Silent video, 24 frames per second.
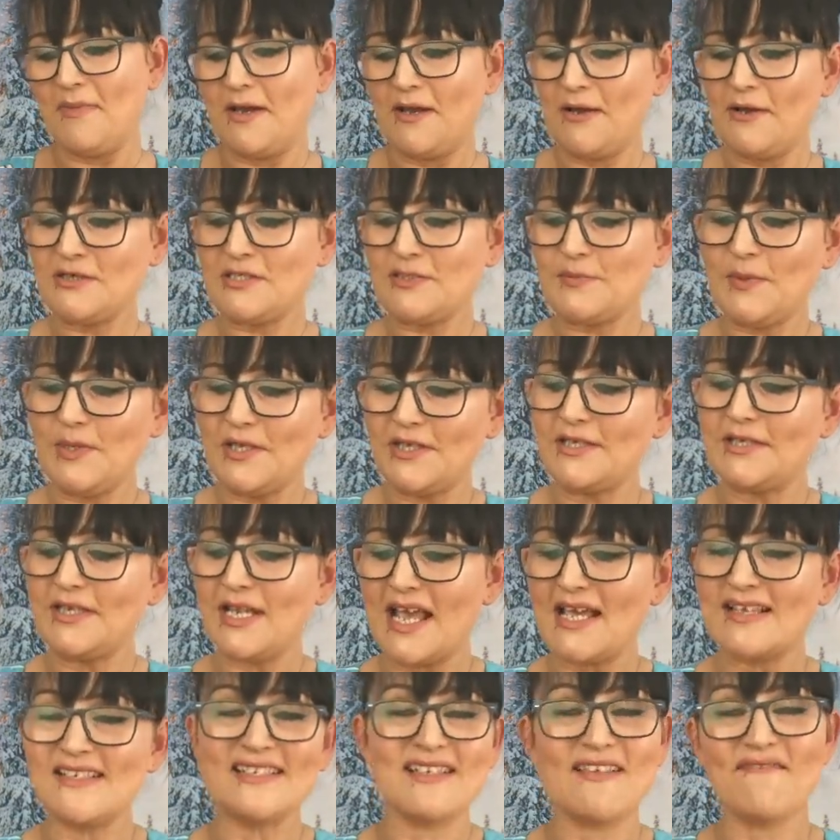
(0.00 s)
My husband,
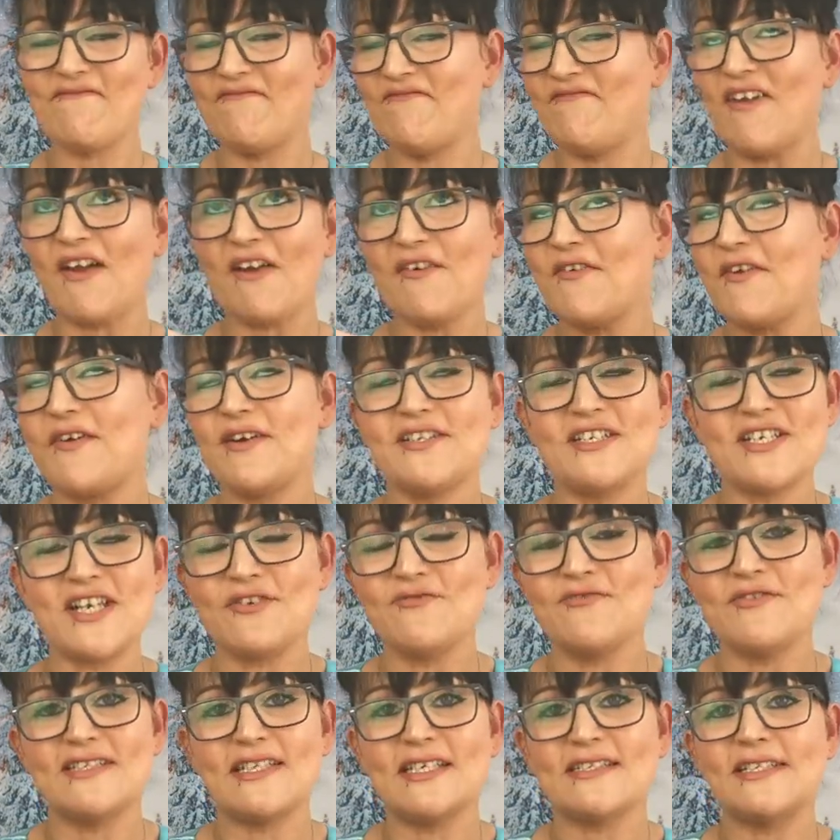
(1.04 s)
as very, very
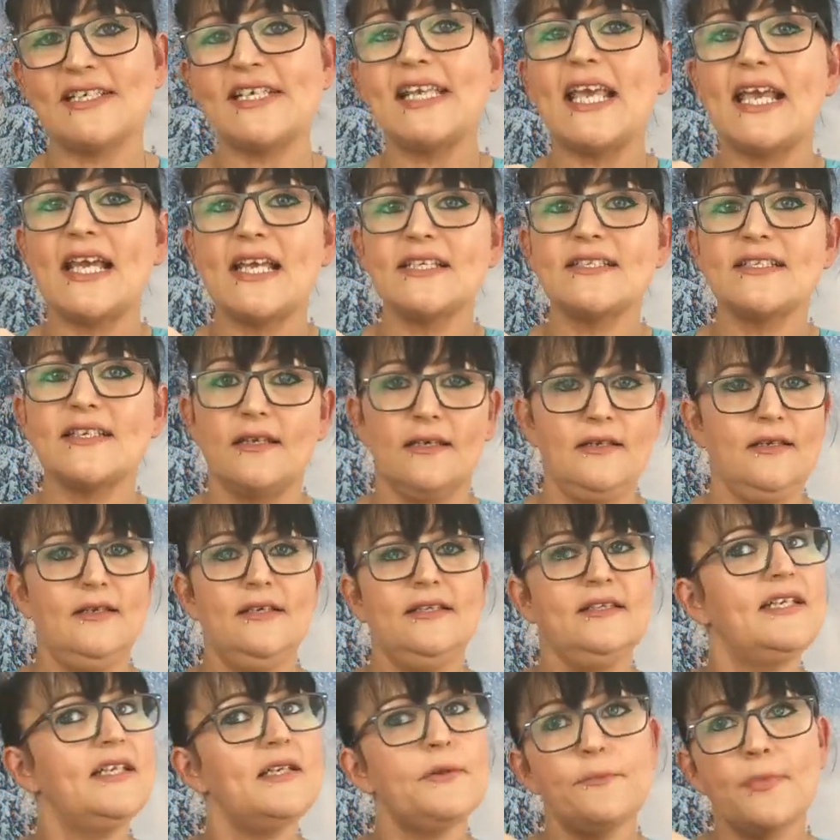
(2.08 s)
generous as he is,
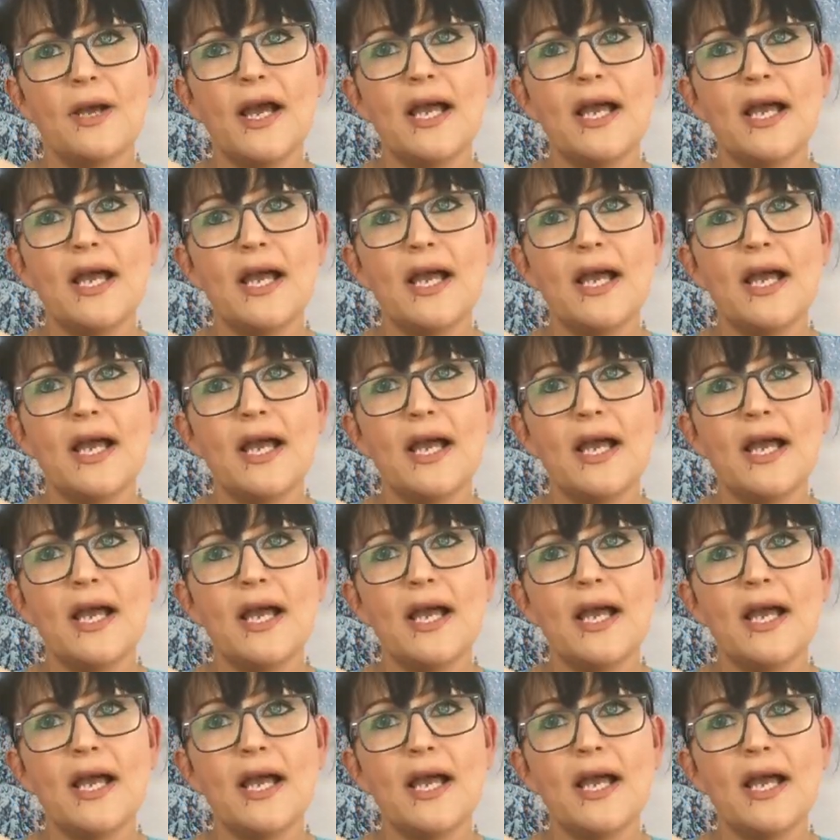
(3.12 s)
didn't